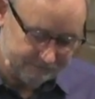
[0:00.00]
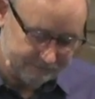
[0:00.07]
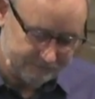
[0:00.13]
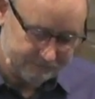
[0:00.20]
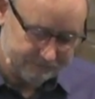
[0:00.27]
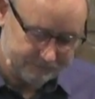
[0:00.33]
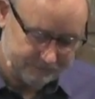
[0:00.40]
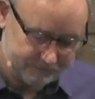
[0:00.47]

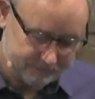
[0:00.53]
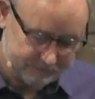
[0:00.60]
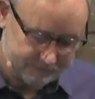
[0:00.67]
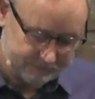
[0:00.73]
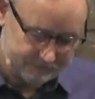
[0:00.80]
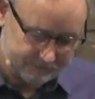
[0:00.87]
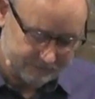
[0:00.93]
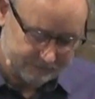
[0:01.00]

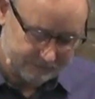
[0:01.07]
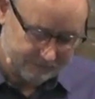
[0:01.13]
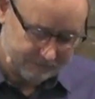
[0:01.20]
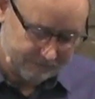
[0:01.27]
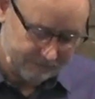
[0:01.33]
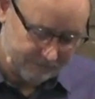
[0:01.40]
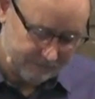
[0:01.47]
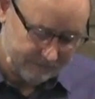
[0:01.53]

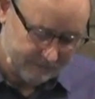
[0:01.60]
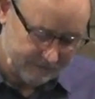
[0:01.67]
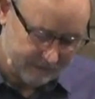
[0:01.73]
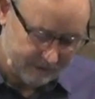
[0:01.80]
(silence)